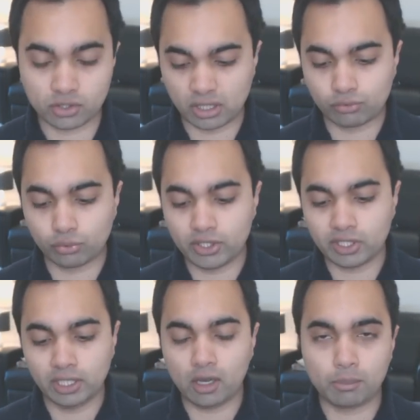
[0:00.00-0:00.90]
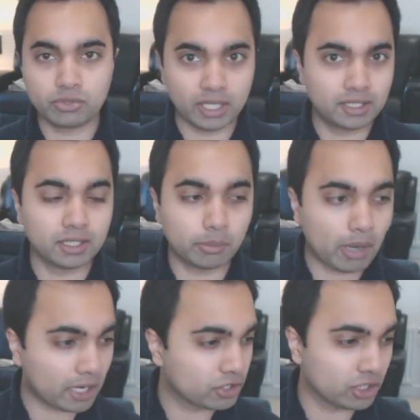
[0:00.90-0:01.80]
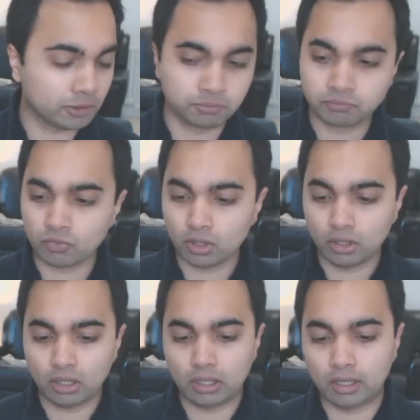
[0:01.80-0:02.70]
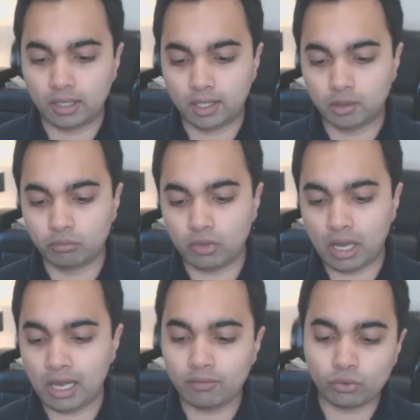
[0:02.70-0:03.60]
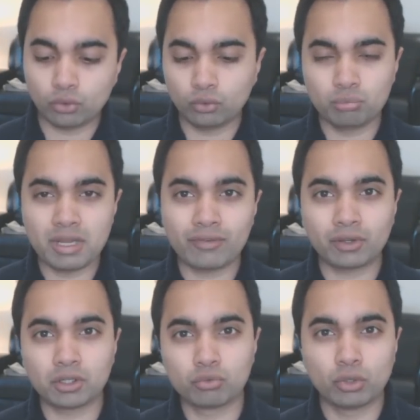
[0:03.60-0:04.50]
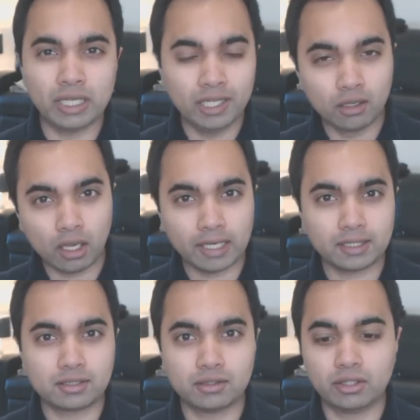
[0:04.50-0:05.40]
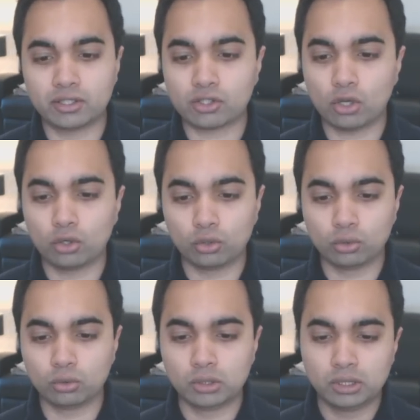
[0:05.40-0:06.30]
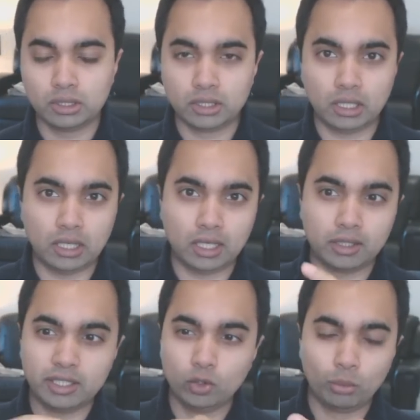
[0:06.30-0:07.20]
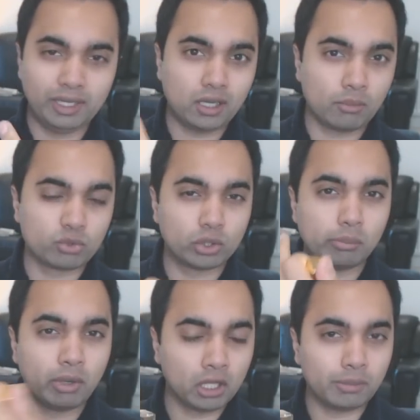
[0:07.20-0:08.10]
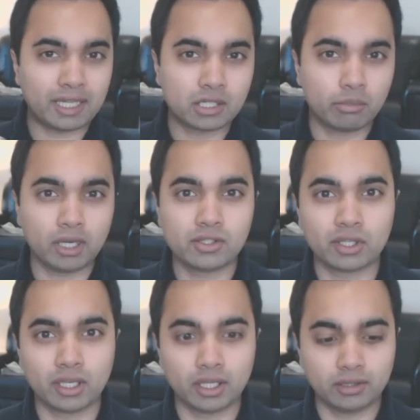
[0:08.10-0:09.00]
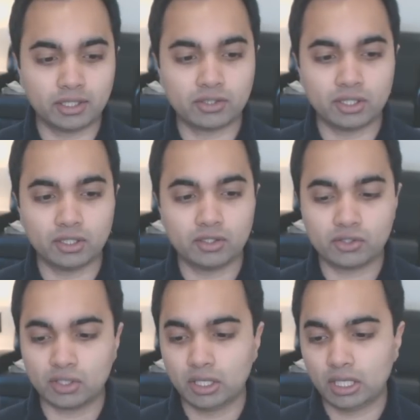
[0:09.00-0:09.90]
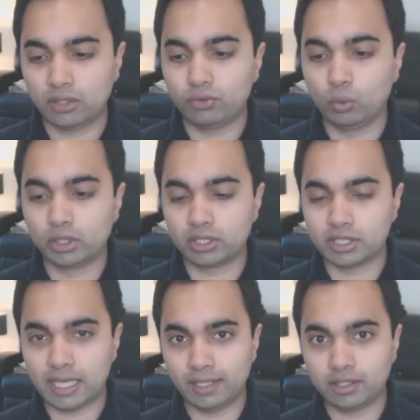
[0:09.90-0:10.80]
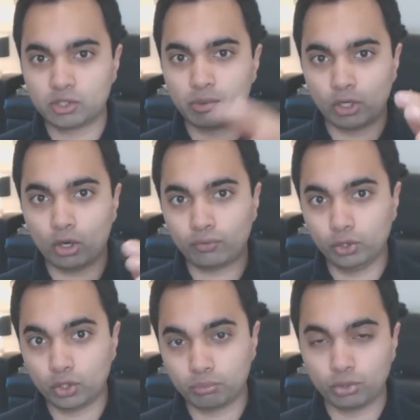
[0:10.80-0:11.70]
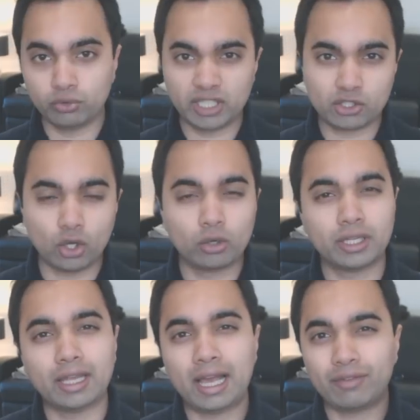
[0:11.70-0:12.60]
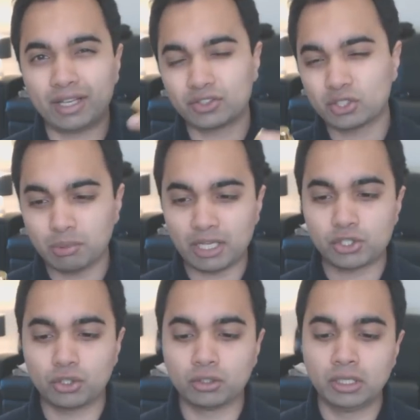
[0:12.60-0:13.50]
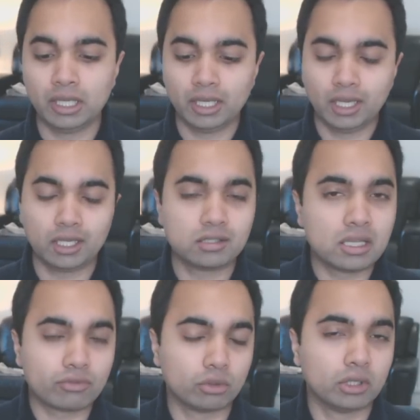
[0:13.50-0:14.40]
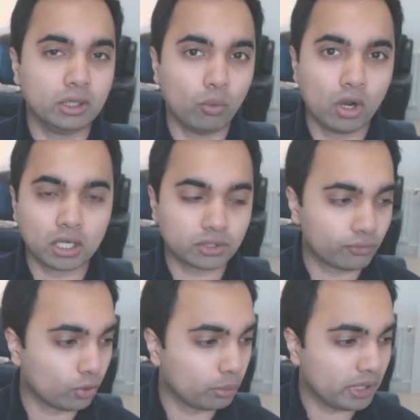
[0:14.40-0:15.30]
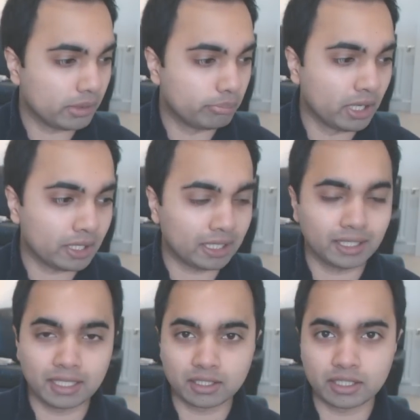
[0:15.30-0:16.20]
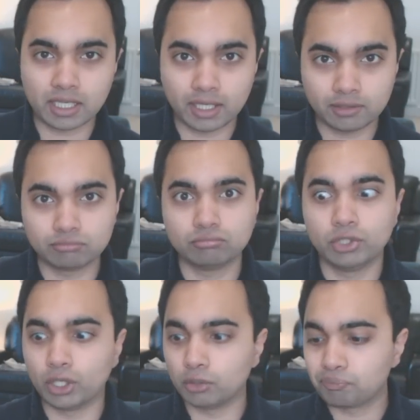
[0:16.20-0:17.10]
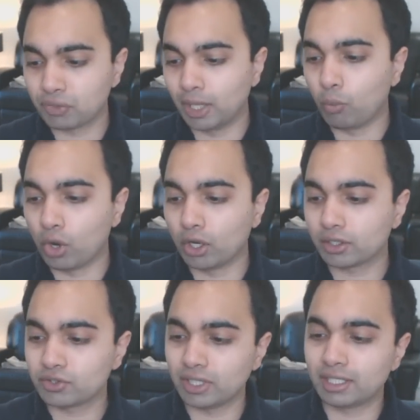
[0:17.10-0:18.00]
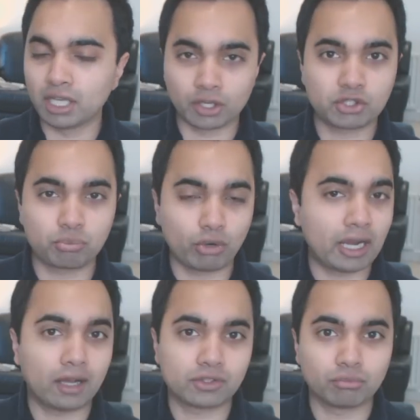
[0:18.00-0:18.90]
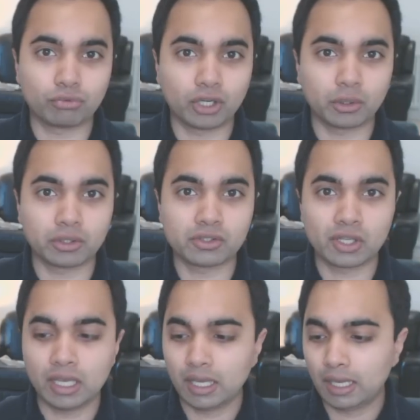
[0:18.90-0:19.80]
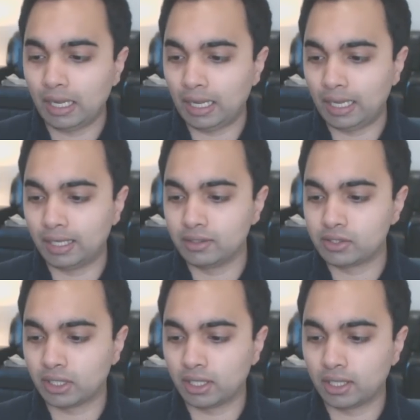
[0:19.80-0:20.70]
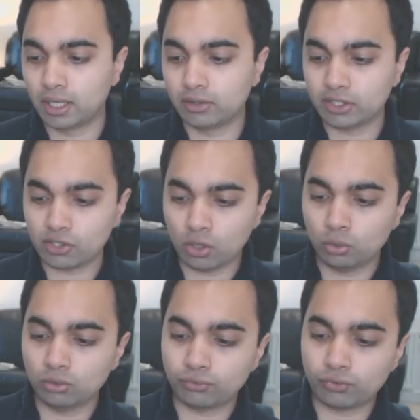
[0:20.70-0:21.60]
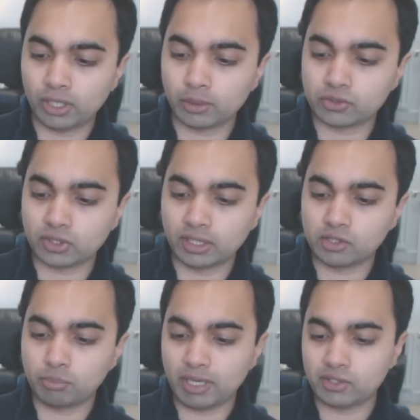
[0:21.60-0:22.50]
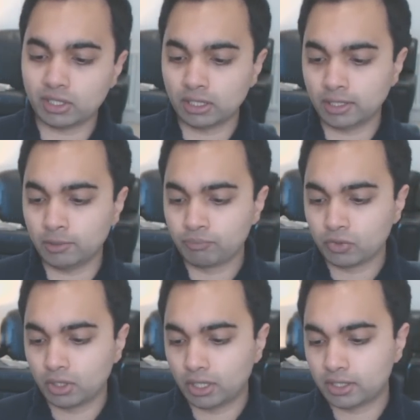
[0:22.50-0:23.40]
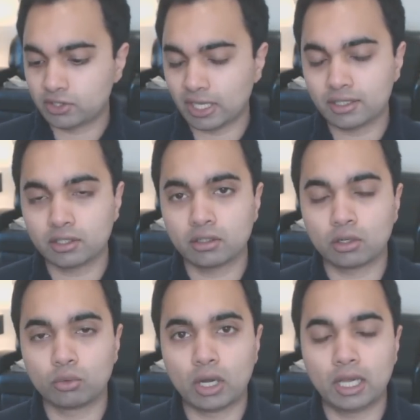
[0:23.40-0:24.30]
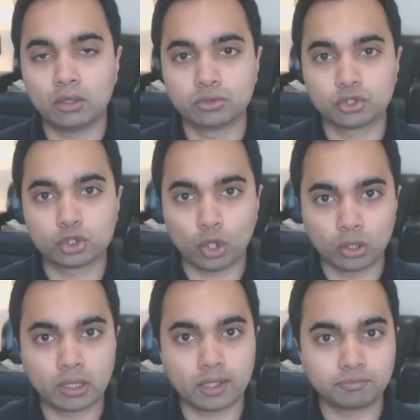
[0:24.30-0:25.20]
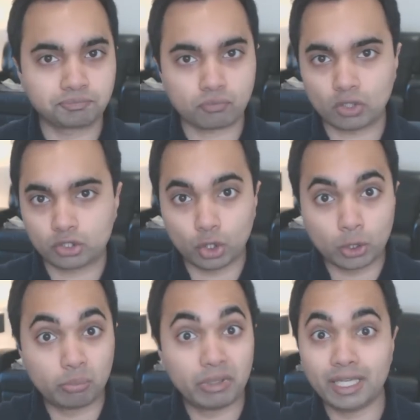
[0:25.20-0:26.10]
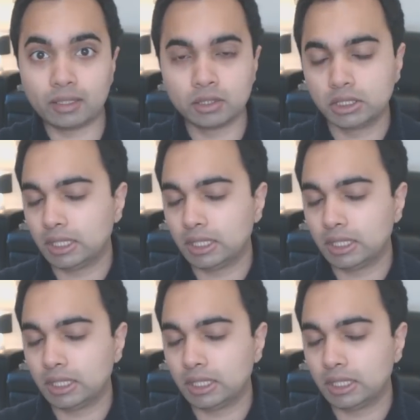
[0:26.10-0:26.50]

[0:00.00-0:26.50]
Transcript: So they've recently updated the packaging. Um, I've never really liked this whole, uh, it normally comes with a bulb atomizer. This is, if you wanted to take this bit off, you could put this on and have it as a splash on. It's never really worked for me, but at the end of the day, you know, it works. It does spray out some fragrance. And uh, this whole fragrance is basically, it's centered around tonka. Tonka bean.